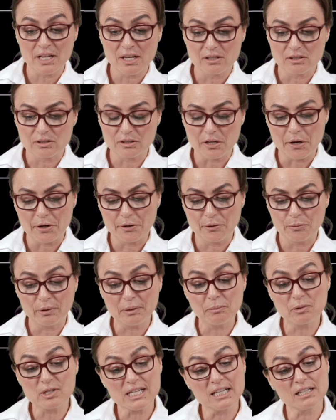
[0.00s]
So
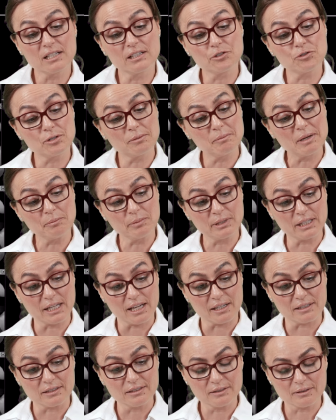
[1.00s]
we presented a treatment
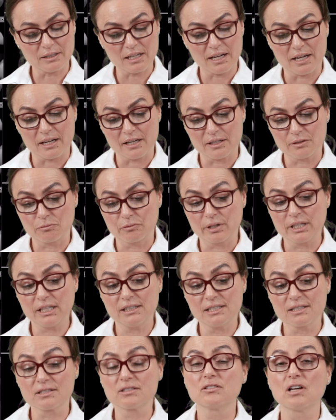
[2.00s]
plan, and we
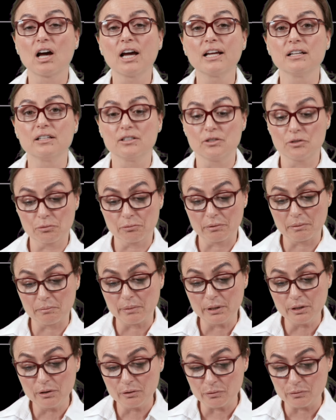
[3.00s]
decided to
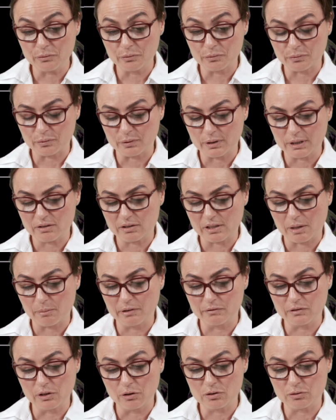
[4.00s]
remove some
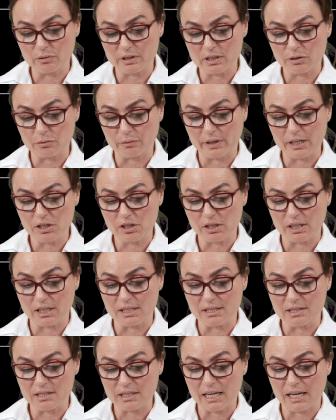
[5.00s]
of those
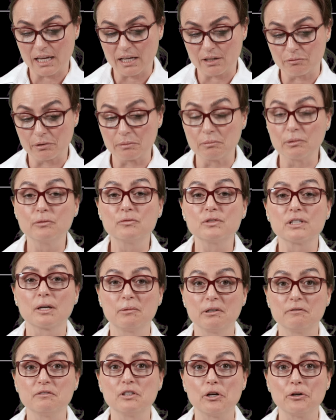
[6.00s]
restorations and remove
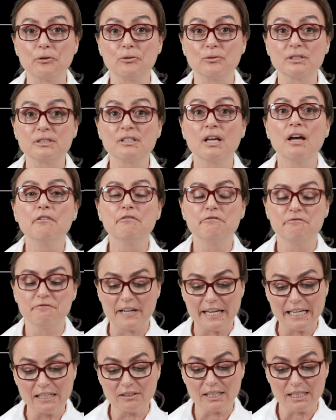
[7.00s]
some of those
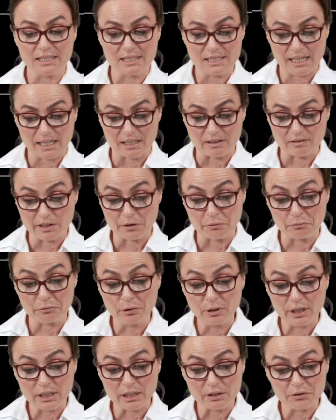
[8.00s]
failing teeth, the
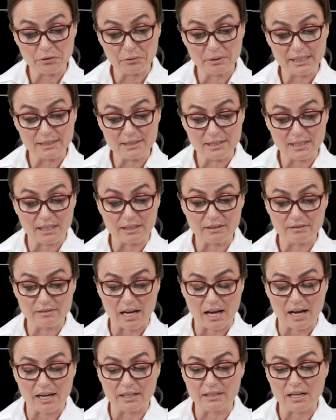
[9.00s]
root canal treated teeth
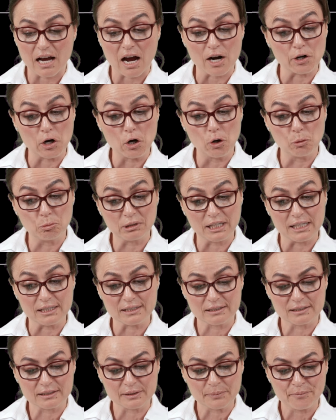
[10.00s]
that are
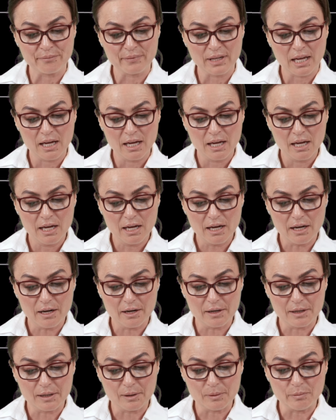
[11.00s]
hopeless.
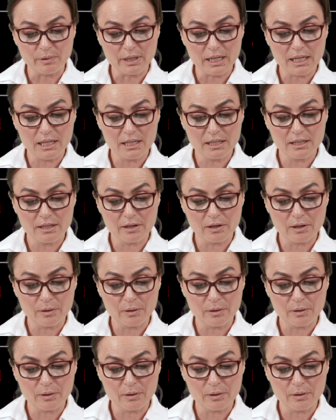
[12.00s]
In